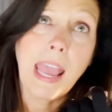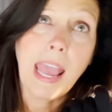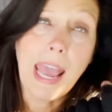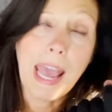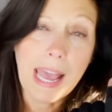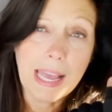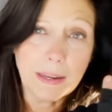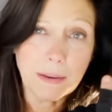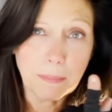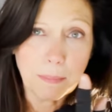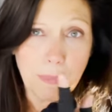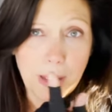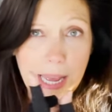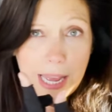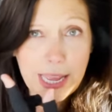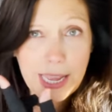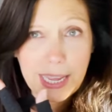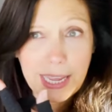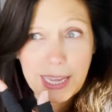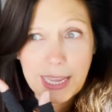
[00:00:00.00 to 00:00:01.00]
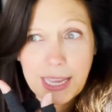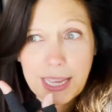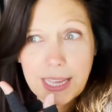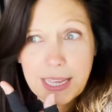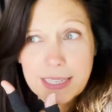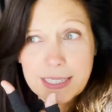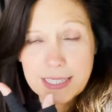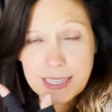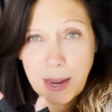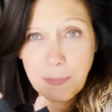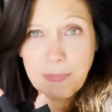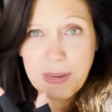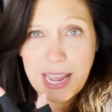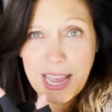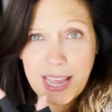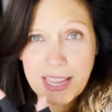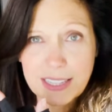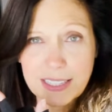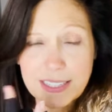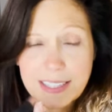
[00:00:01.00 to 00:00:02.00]
at my
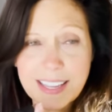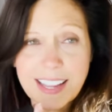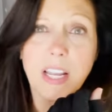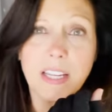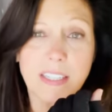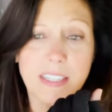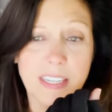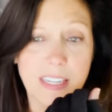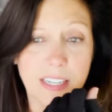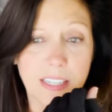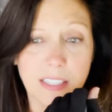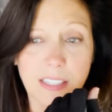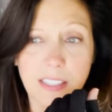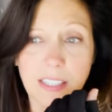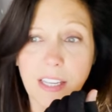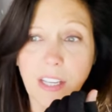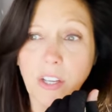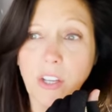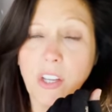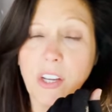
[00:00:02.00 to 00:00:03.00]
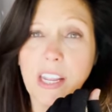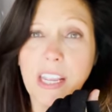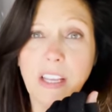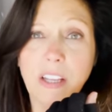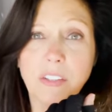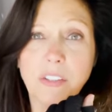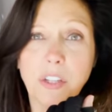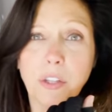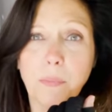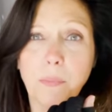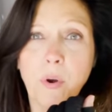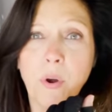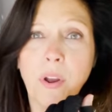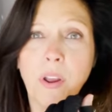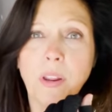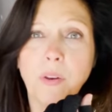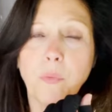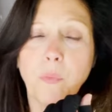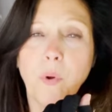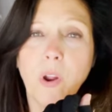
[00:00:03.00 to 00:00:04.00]
stepdad's until it could heal to the
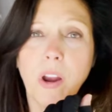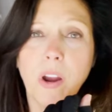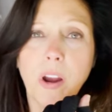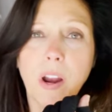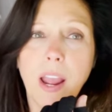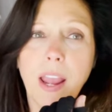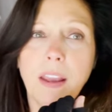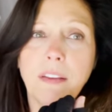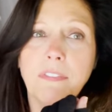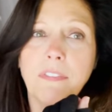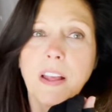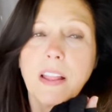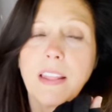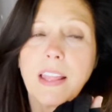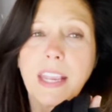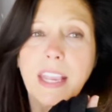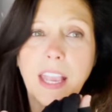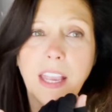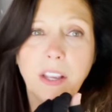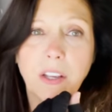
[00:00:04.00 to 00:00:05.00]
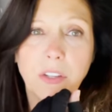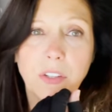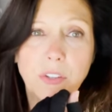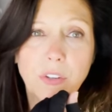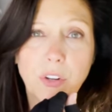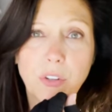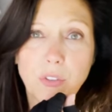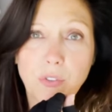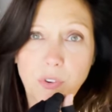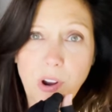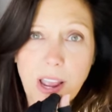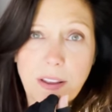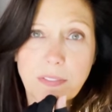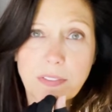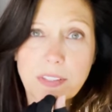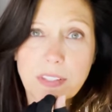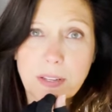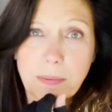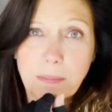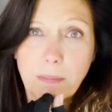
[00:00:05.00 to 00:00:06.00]
point where I felt like I could drive
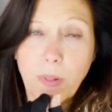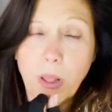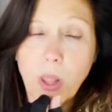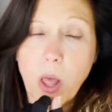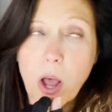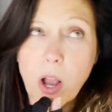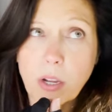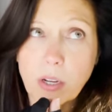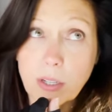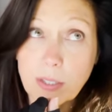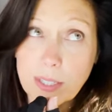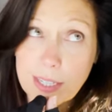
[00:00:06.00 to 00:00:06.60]
some longer